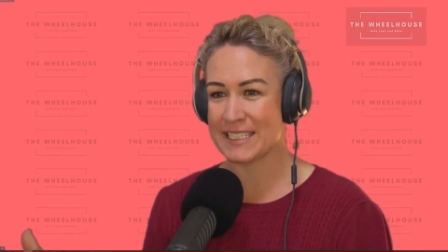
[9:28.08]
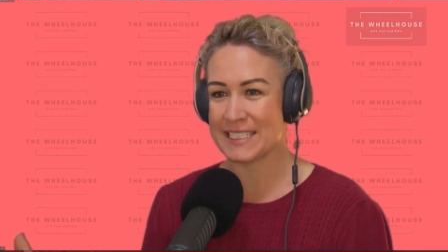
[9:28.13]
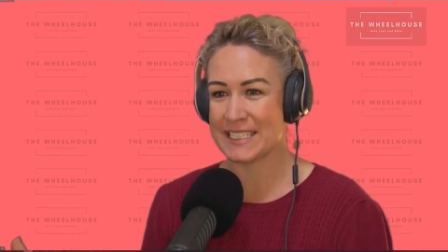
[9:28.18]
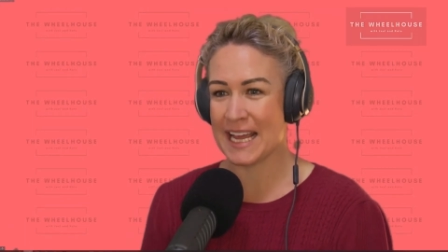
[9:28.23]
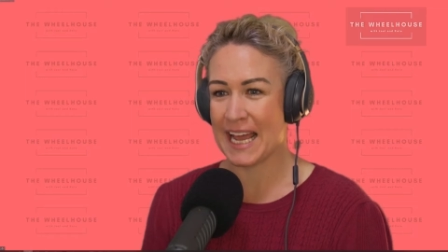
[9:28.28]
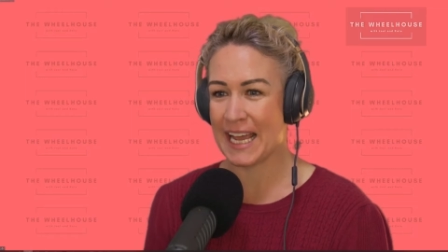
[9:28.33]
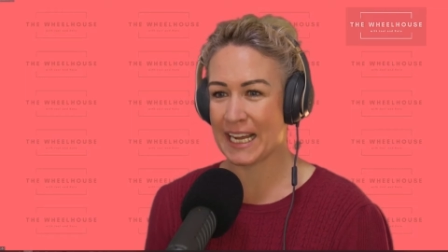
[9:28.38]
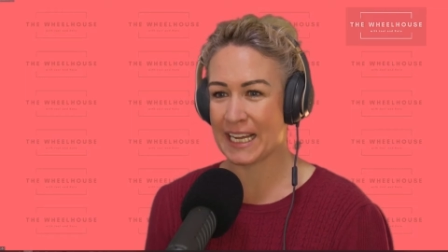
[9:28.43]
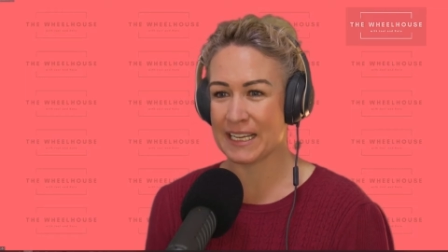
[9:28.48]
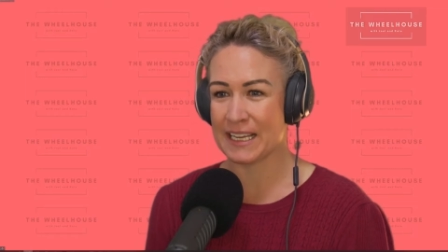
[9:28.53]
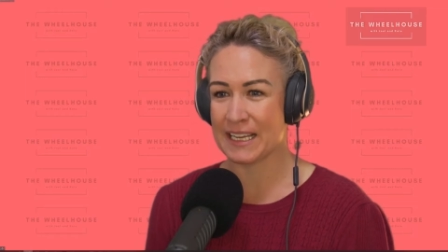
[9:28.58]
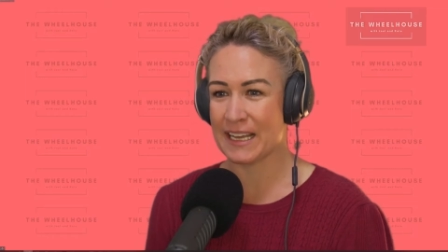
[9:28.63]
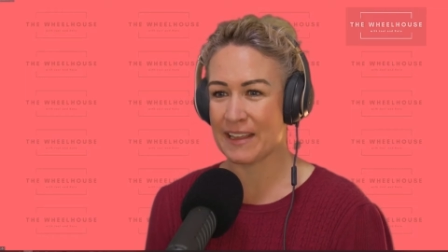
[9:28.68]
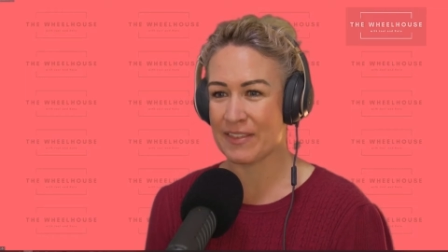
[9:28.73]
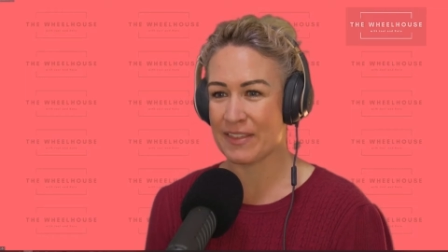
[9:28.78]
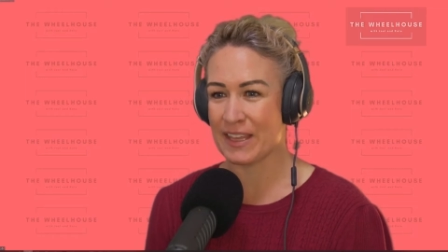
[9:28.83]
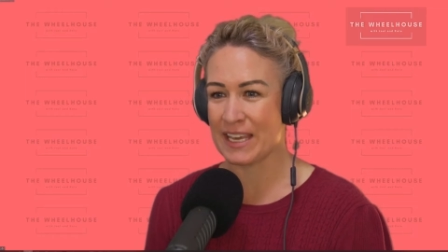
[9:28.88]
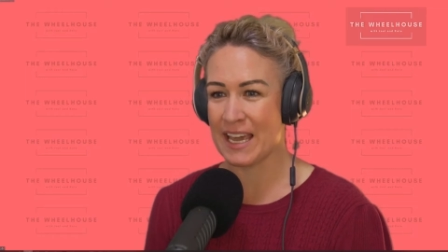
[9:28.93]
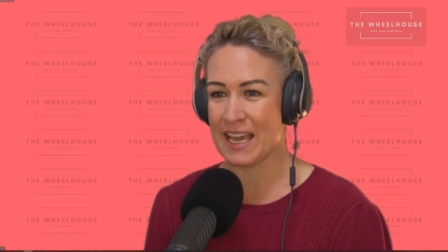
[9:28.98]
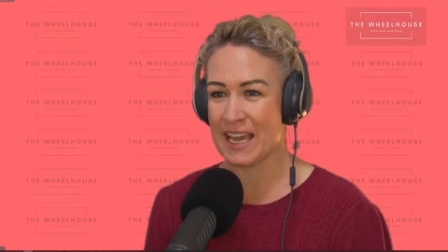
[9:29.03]
an attack
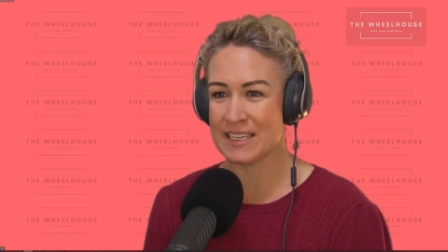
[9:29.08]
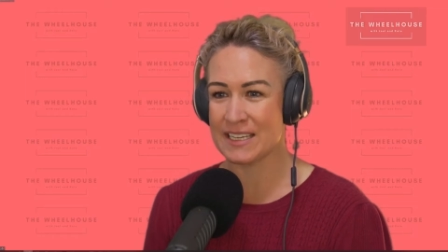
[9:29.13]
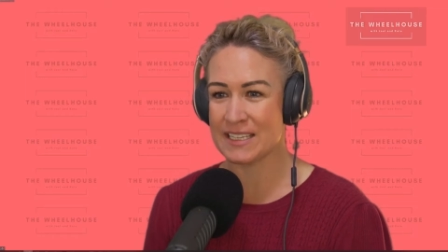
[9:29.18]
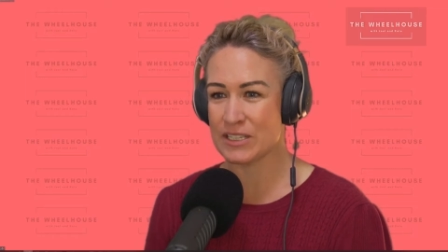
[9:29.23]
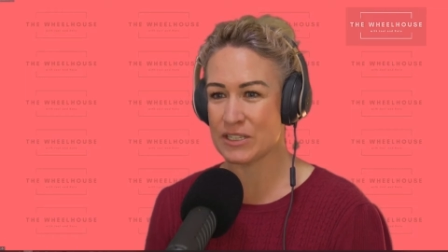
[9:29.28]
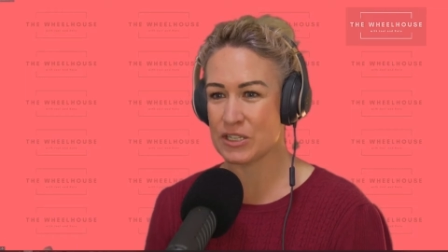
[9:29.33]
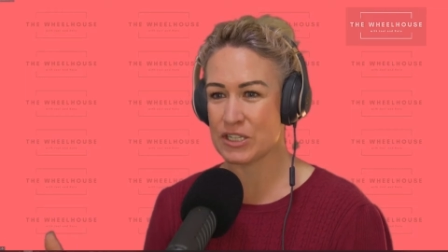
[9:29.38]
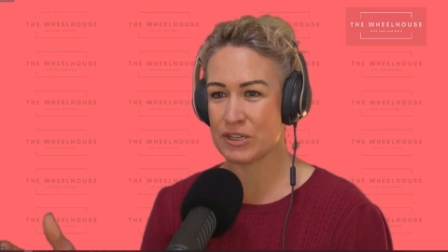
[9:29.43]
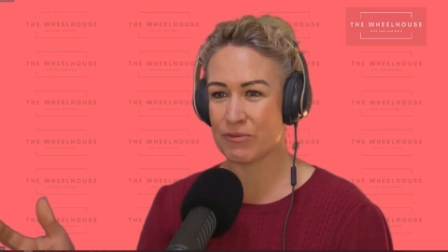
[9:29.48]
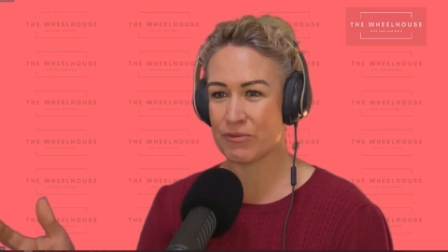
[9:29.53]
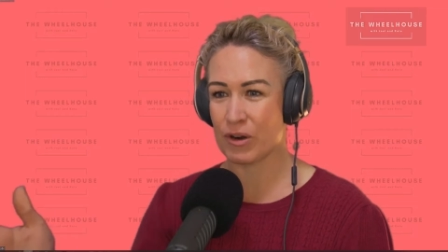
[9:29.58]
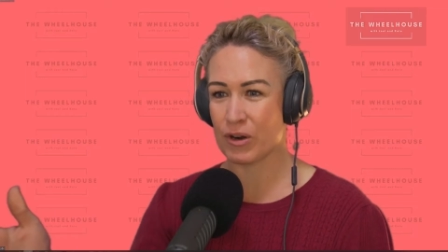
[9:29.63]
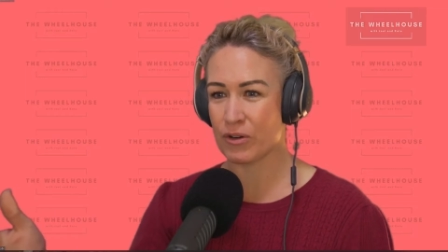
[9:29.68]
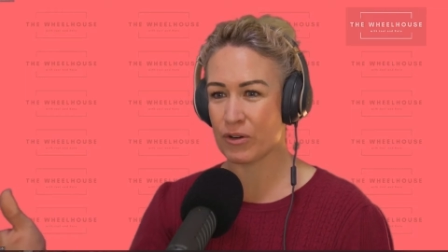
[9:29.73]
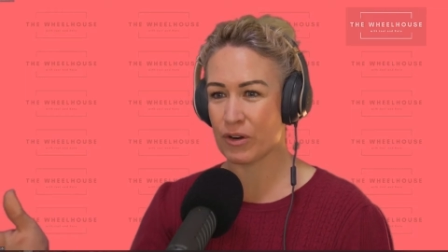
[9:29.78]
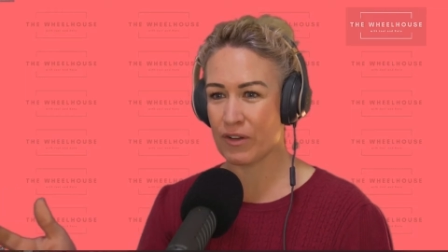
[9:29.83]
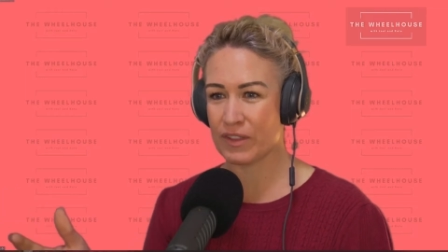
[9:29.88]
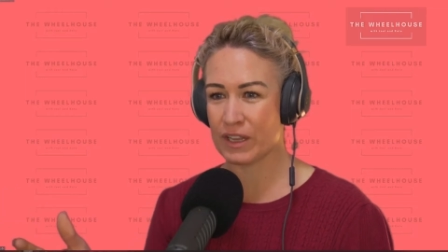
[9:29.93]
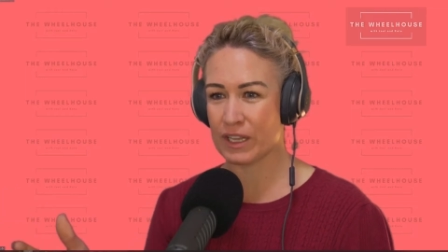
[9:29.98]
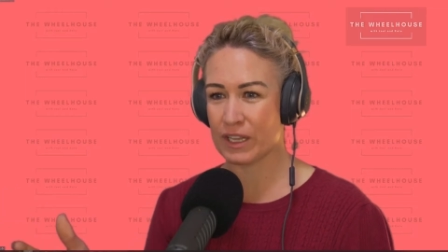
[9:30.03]
at the end and she
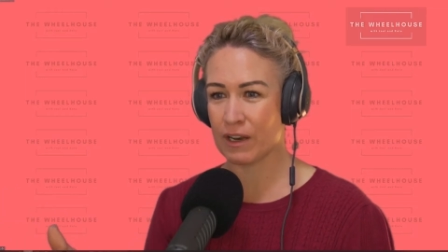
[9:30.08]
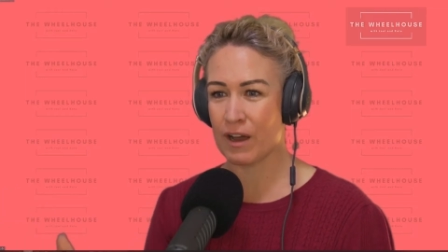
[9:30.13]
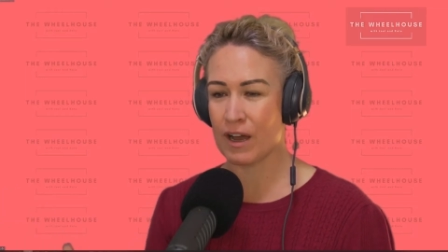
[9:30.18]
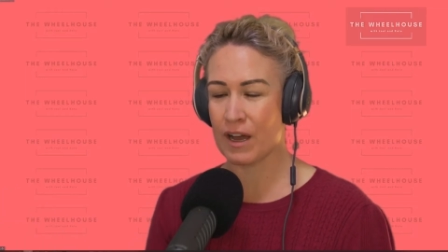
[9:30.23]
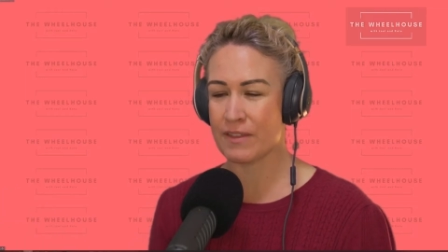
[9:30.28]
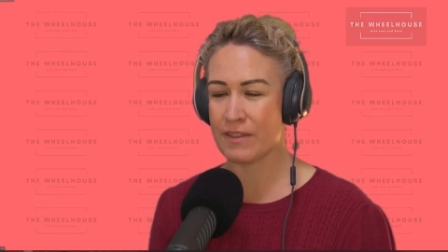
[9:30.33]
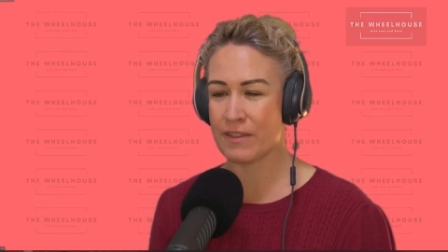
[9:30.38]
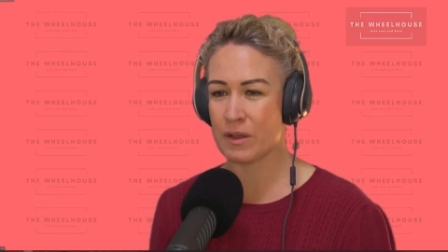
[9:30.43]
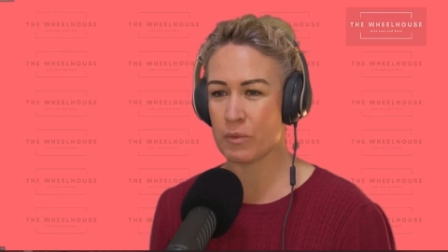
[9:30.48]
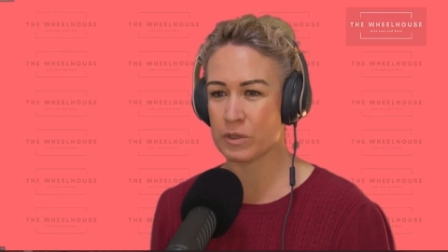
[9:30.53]
rolled over the line.